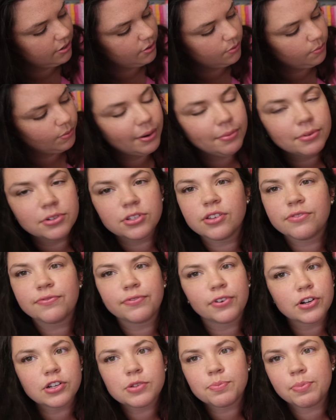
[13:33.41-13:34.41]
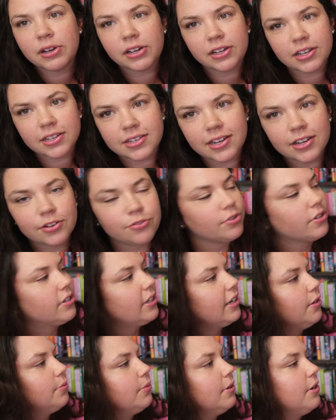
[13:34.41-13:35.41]
What was the first book Cassandra
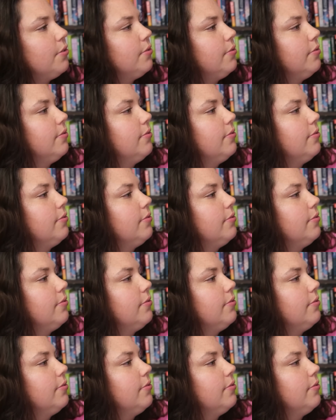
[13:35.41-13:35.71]
Clare wrote?